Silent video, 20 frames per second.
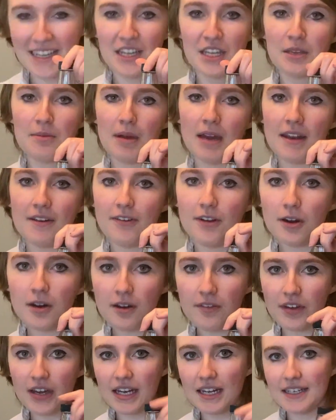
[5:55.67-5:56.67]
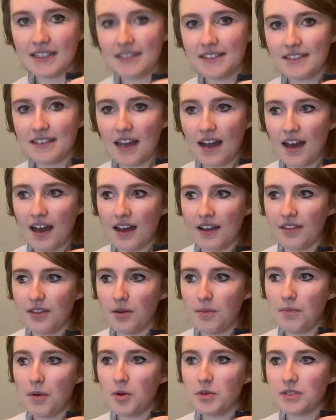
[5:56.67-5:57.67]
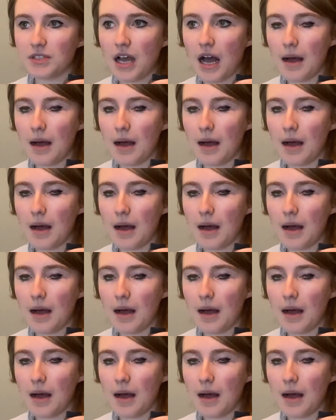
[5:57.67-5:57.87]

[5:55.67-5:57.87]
You might have heard of it. It's the most